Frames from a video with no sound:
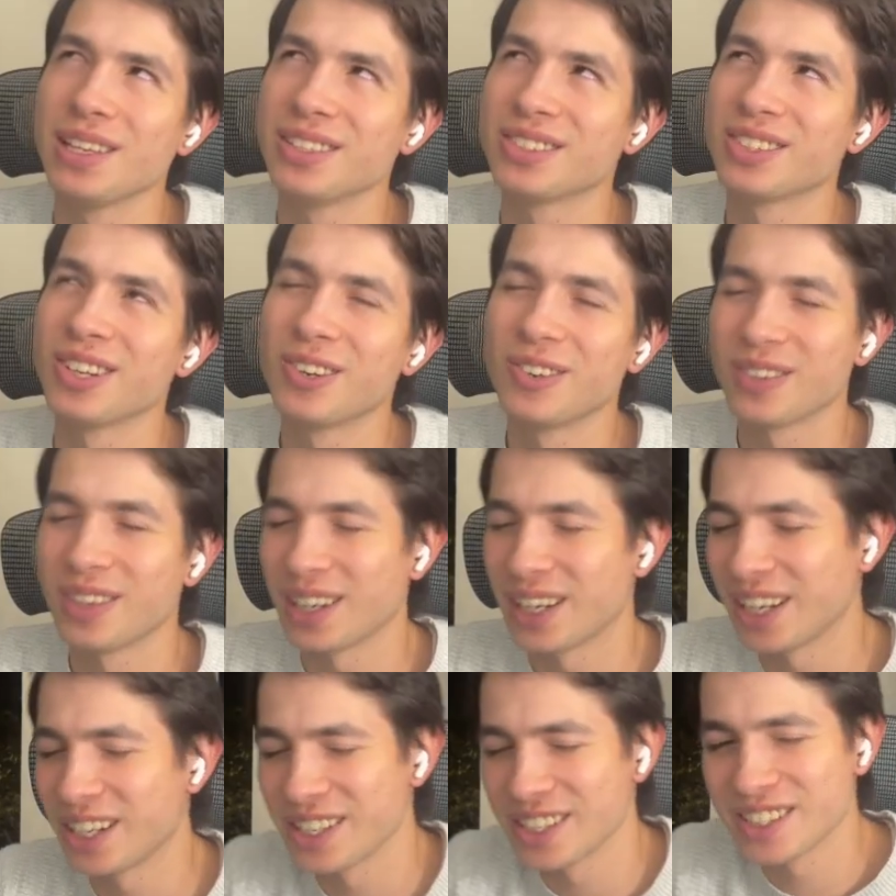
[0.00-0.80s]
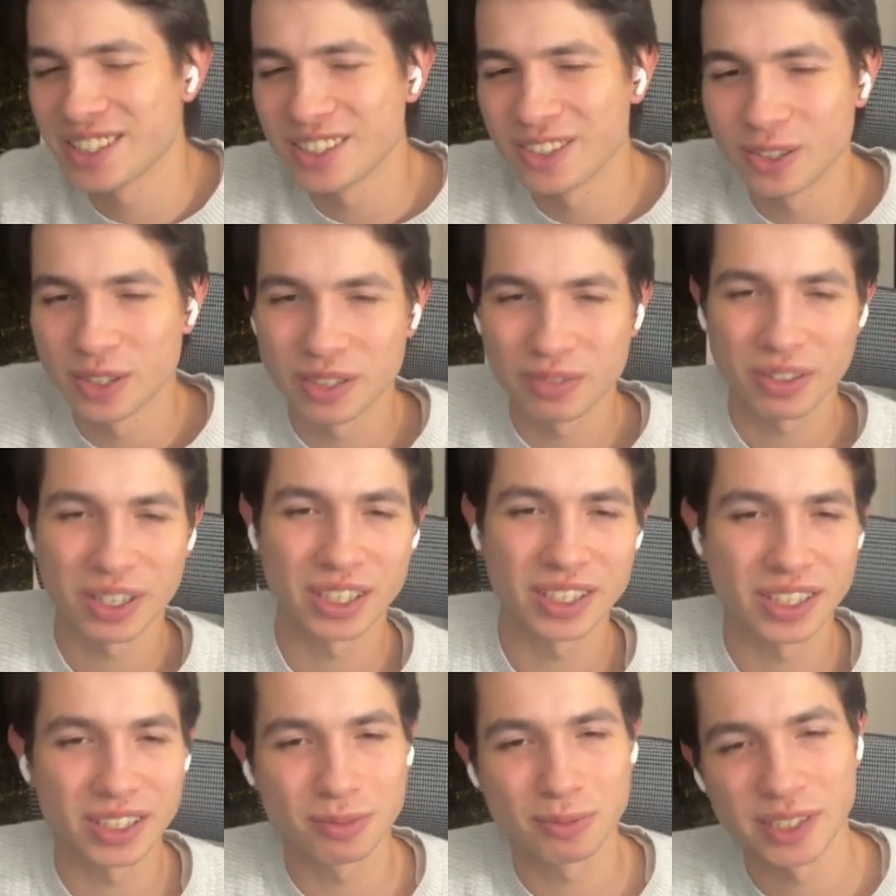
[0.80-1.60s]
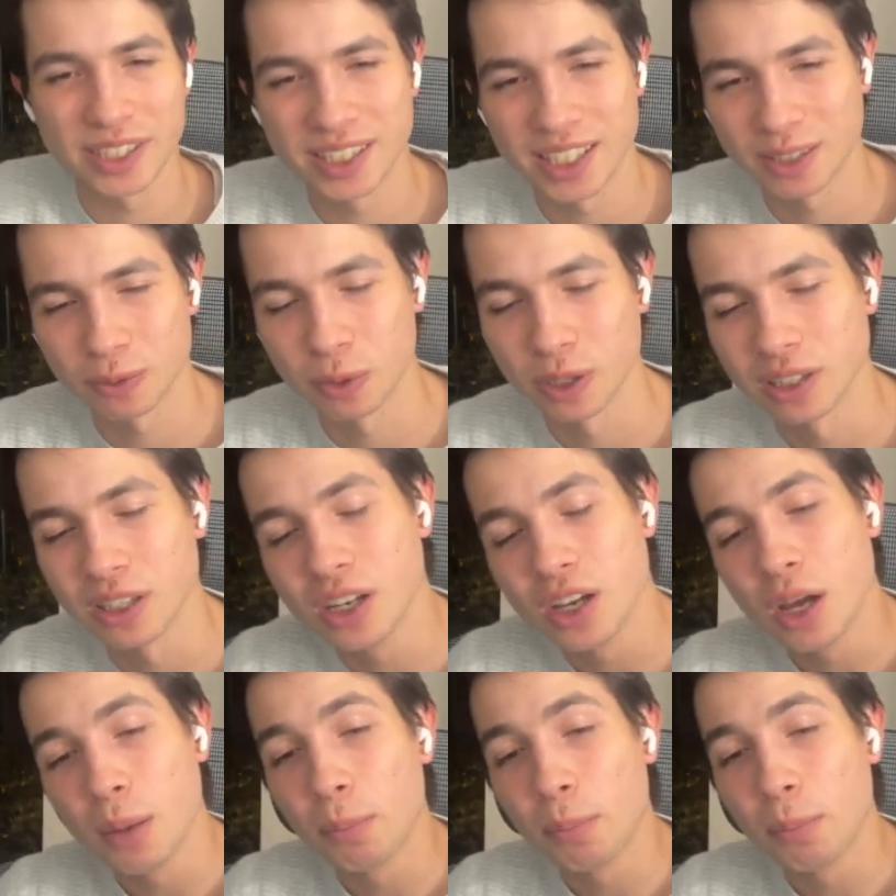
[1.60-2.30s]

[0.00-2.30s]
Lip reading: So I didn't know if I explained that well.